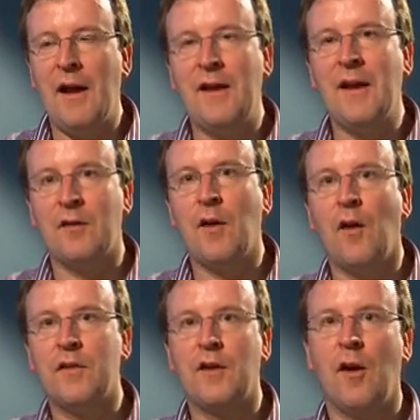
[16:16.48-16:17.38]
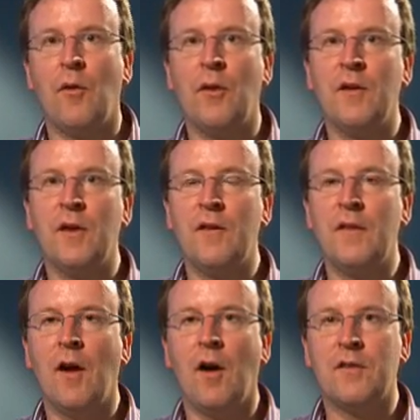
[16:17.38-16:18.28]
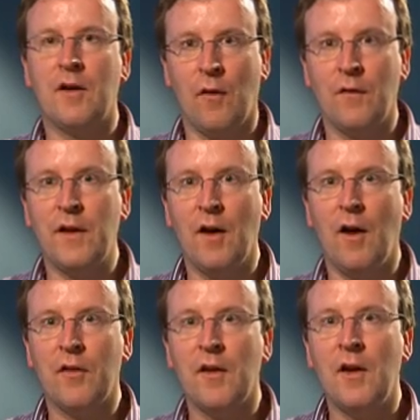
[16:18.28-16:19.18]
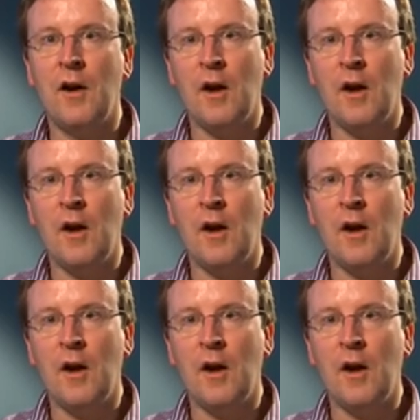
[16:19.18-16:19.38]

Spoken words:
in Antarctica or in the Arctic on the Earth.